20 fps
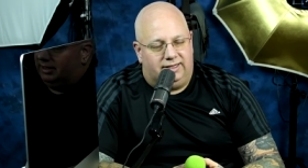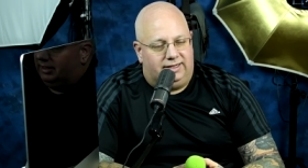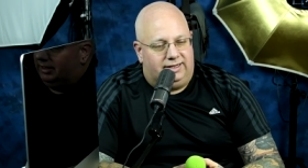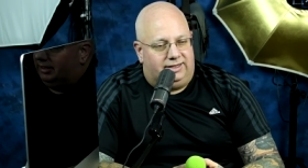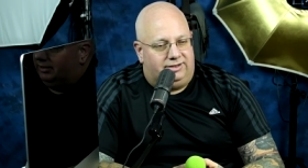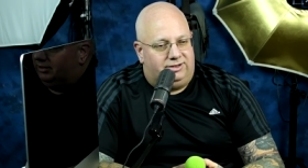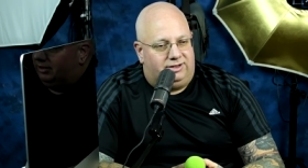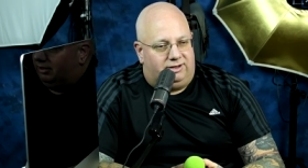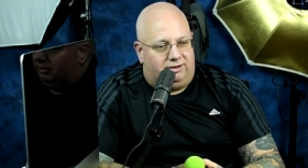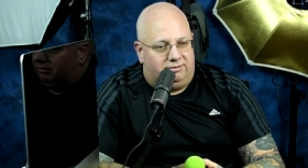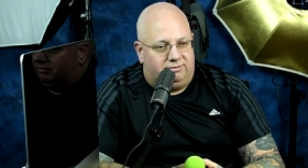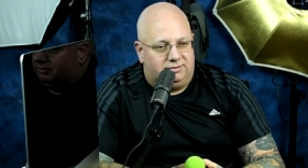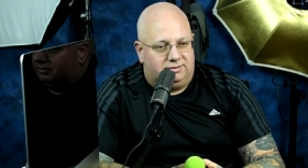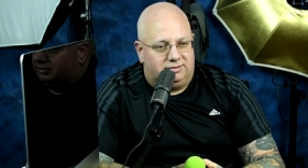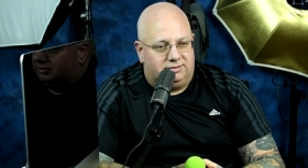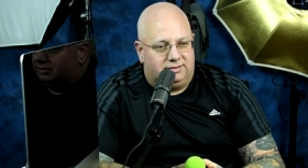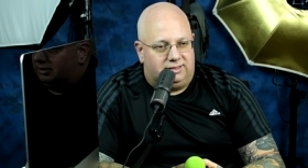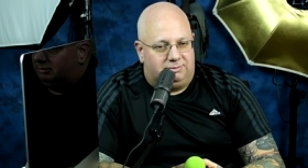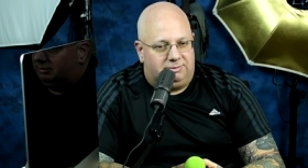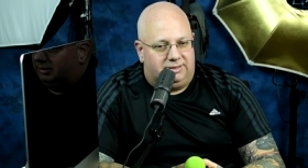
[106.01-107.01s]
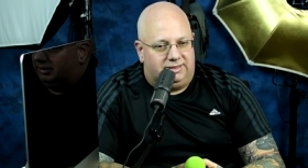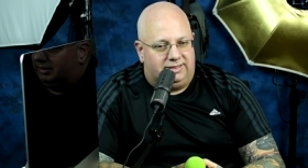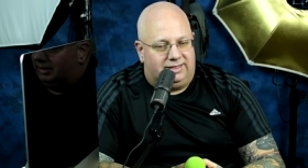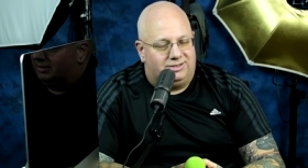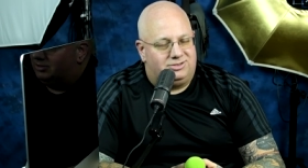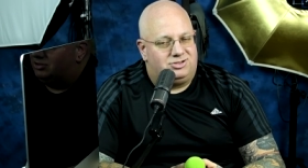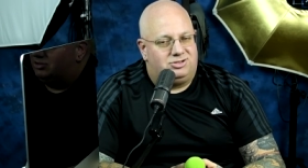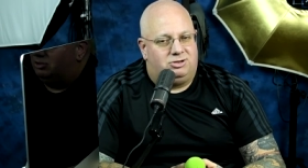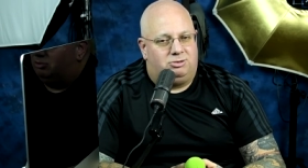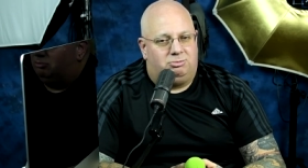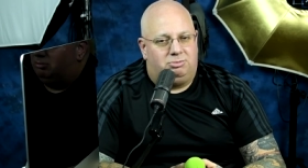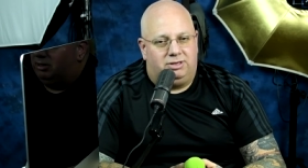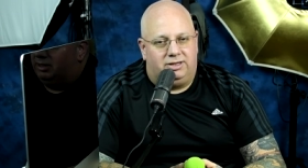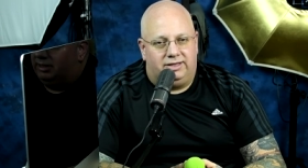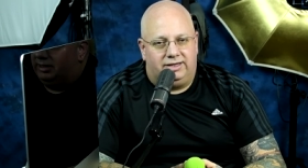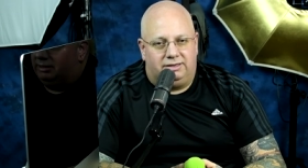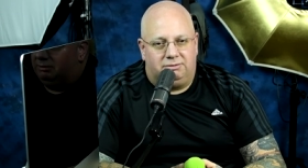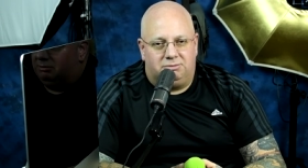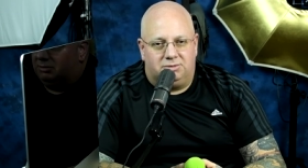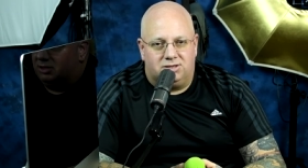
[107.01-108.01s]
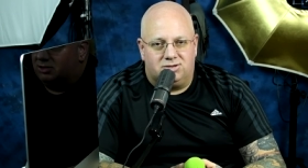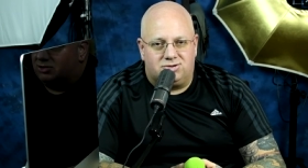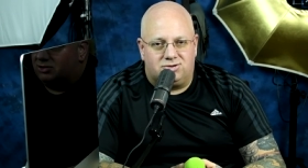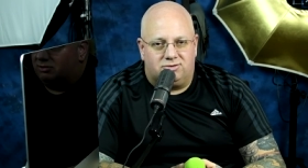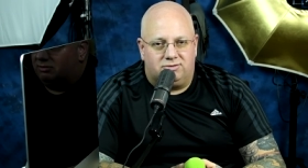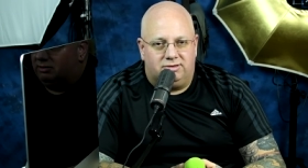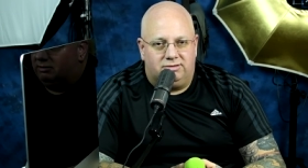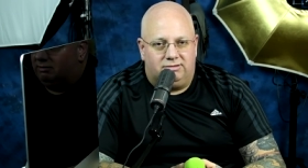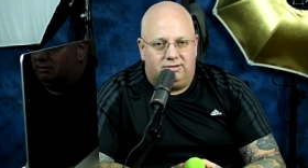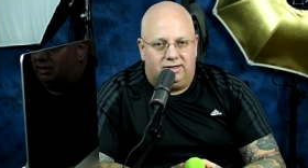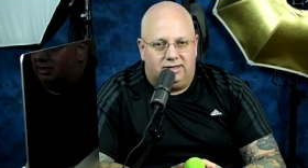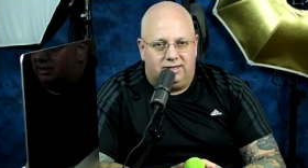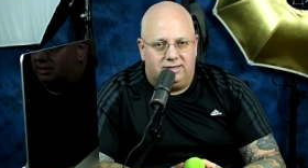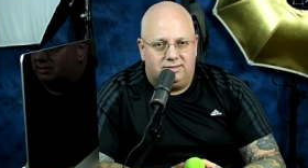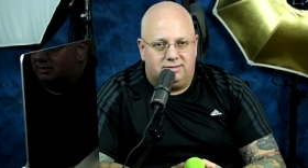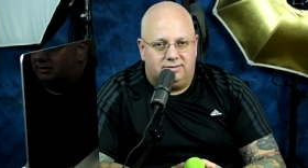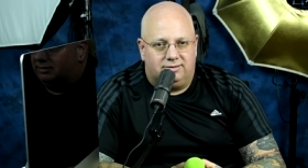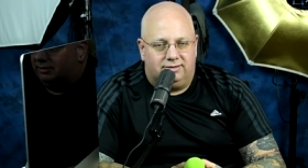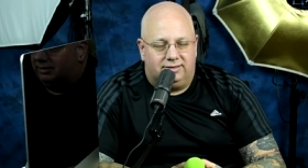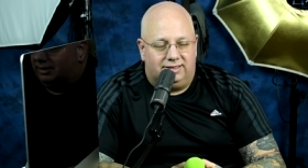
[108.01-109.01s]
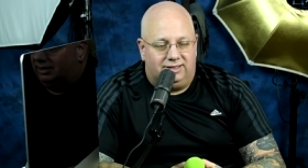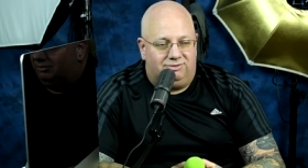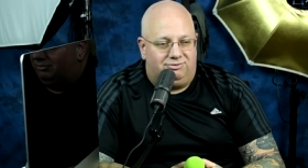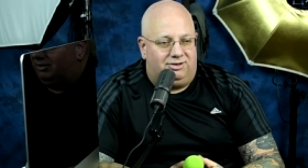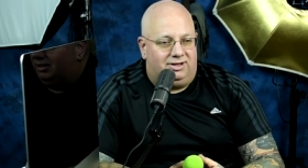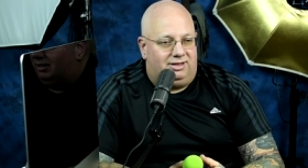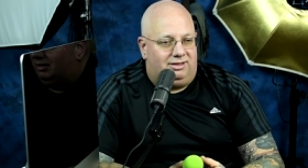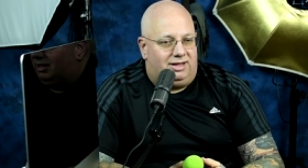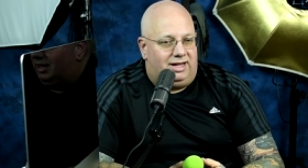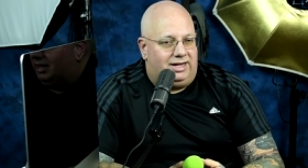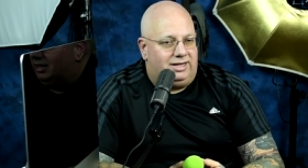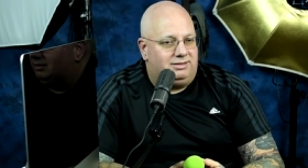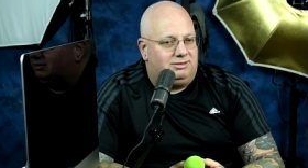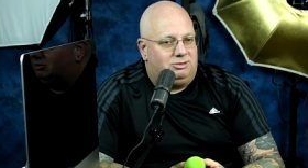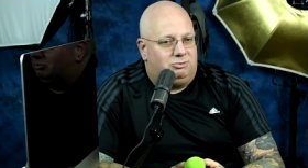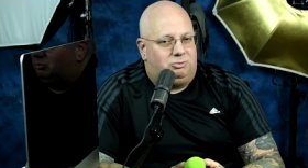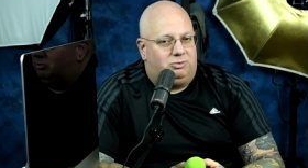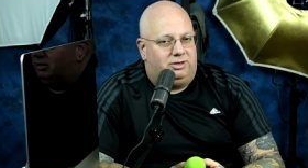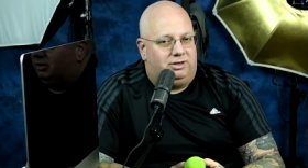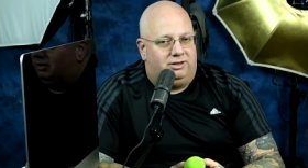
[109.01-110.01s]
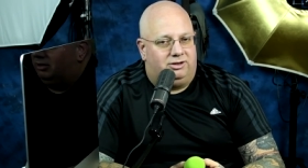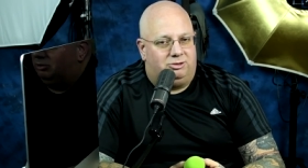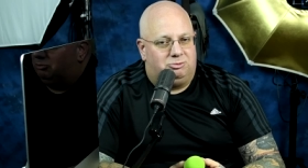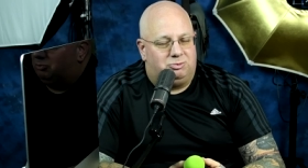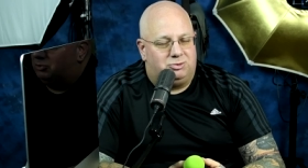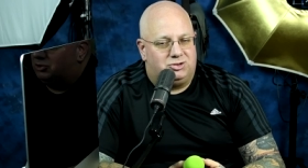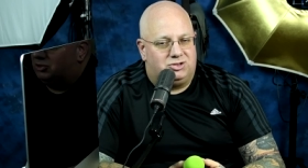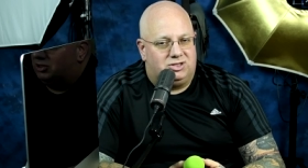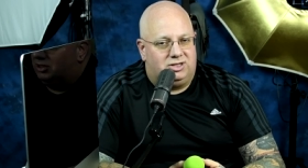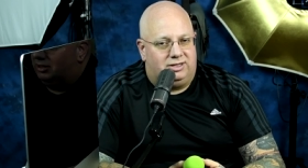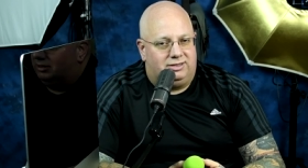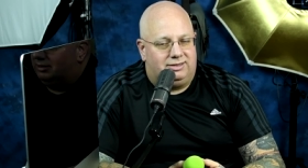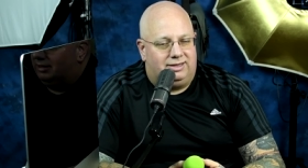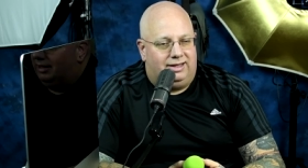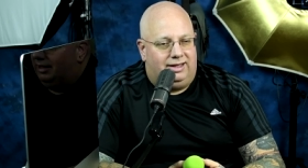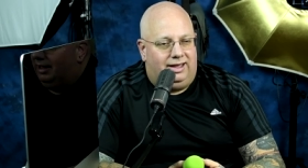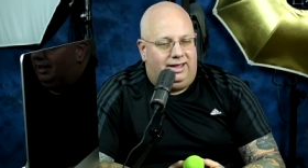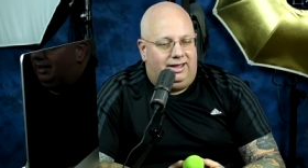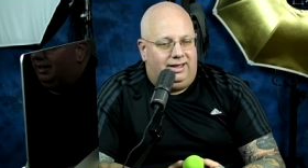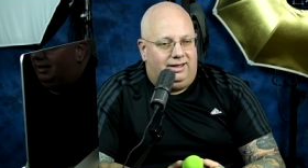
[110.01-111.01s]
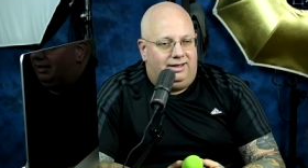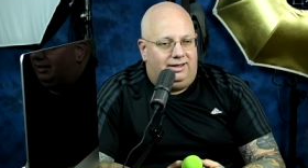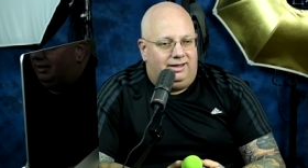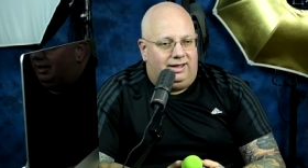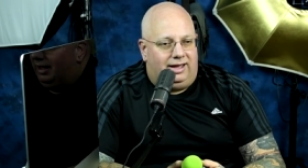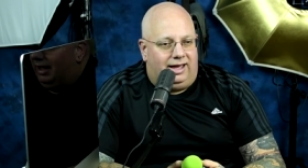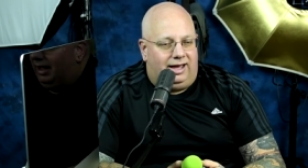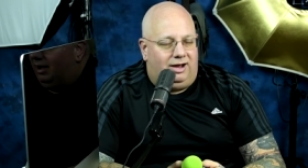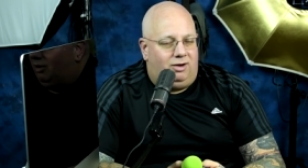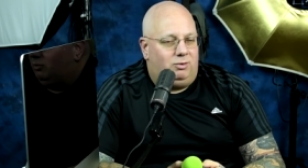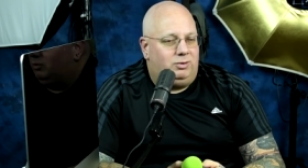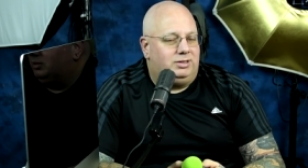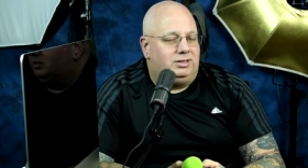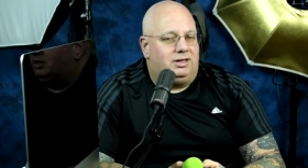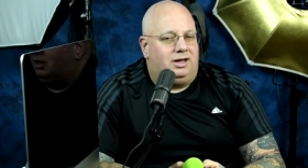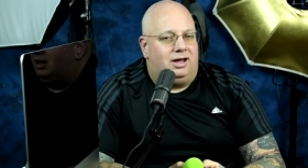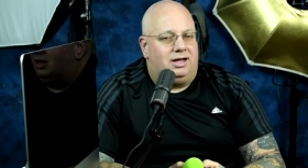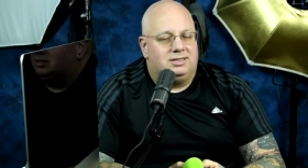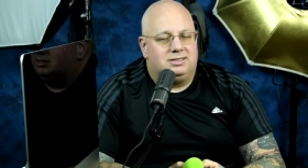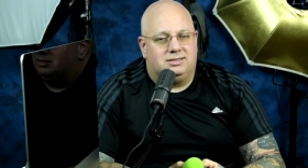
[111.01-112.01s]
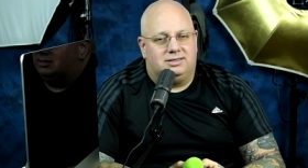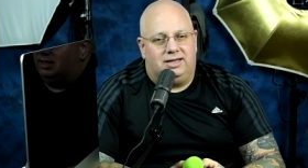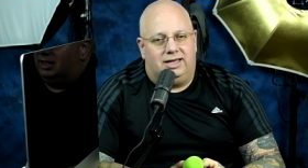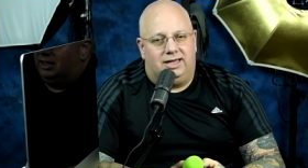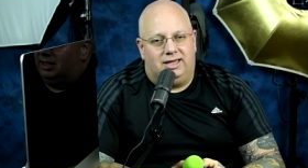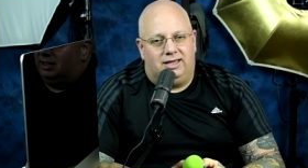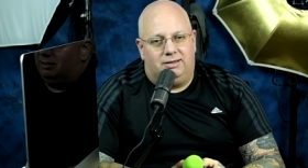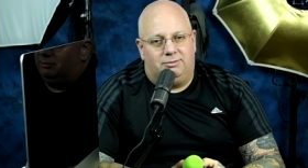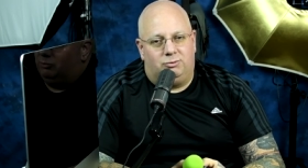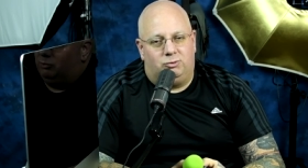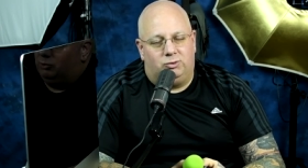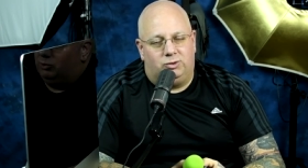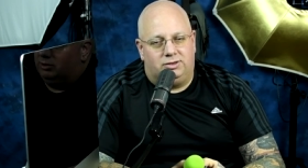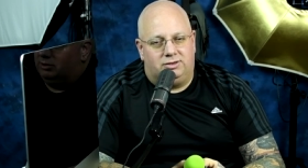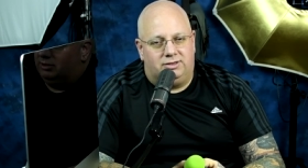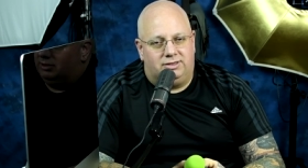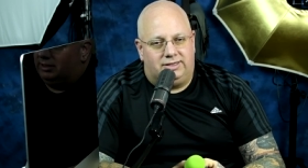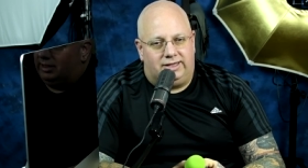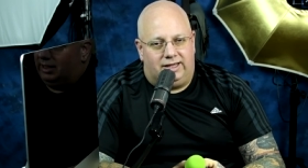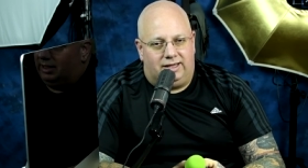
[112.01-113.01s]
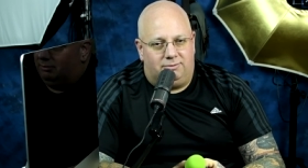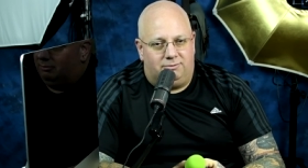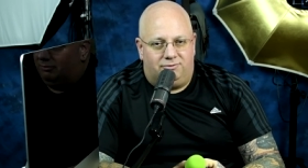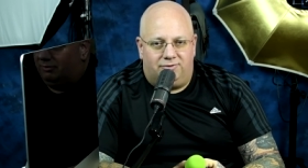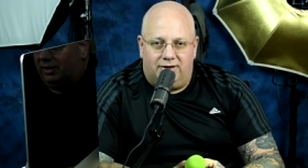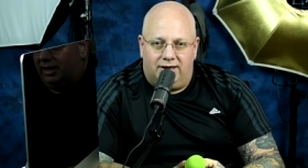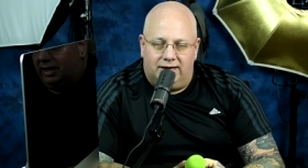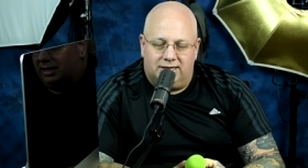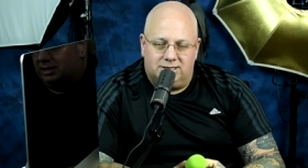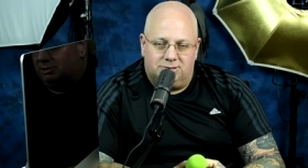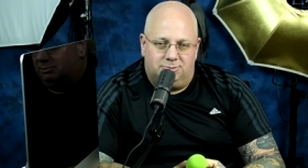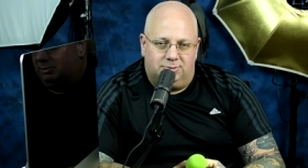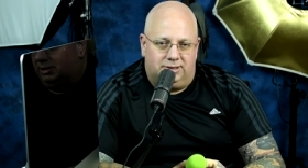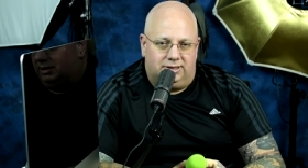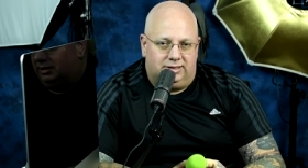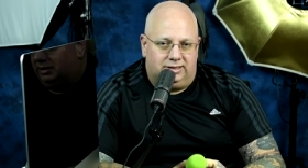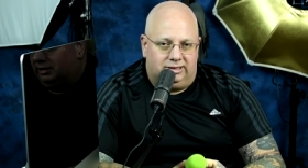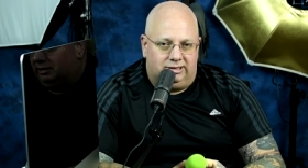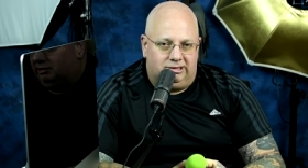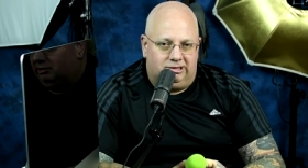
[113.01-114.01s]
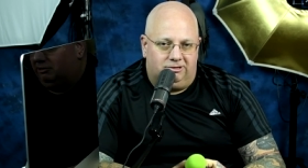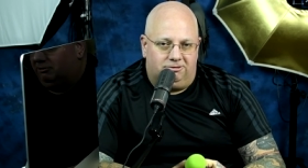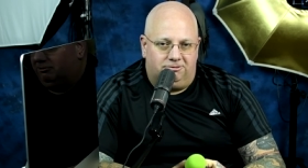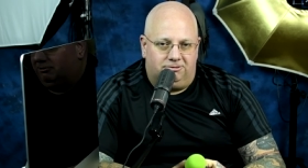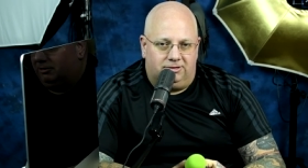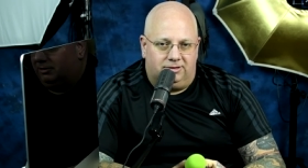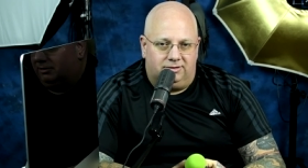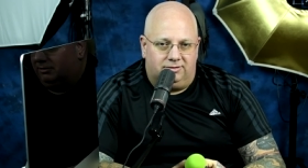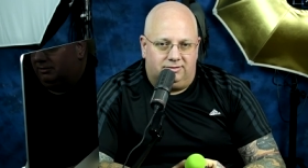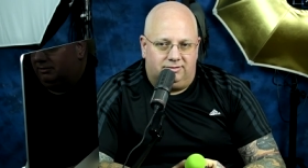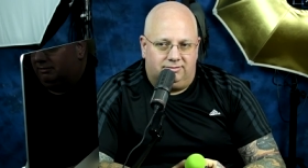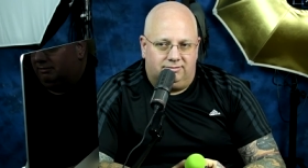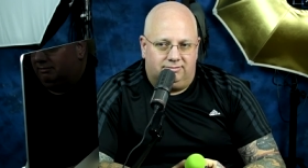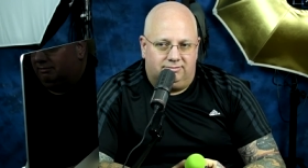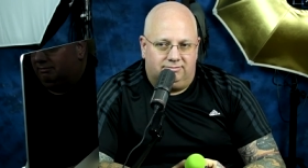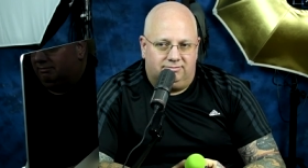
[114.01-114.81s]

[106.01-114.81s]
and I don't, I mean that's no bloody mystery, right? If I like them 100%, how in God's name would the damn facts be any different?